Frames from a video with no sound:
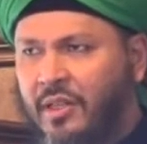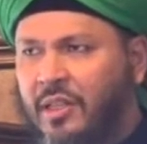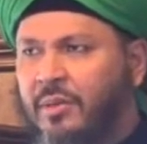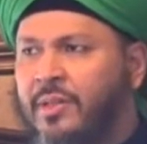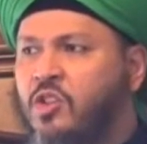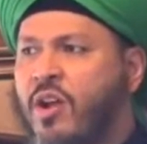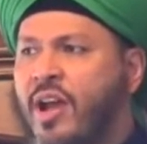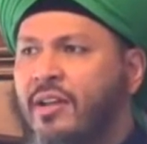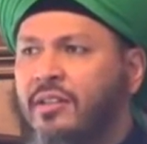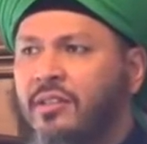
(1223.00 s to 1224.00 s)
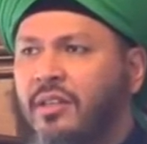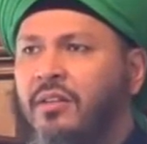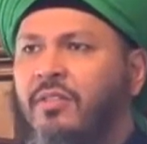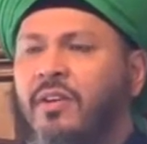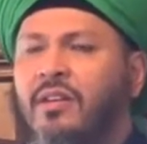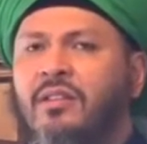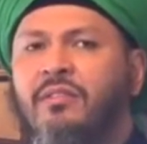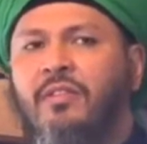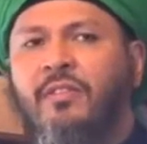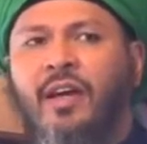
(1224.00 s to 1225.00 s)
They were dragged in front of
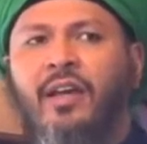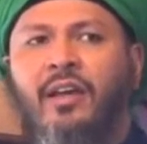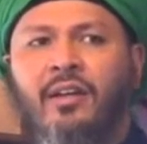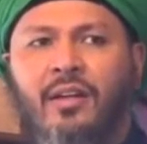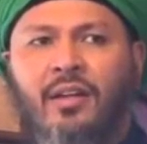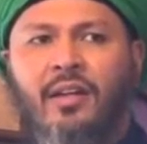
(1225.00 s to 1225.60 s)
a fire.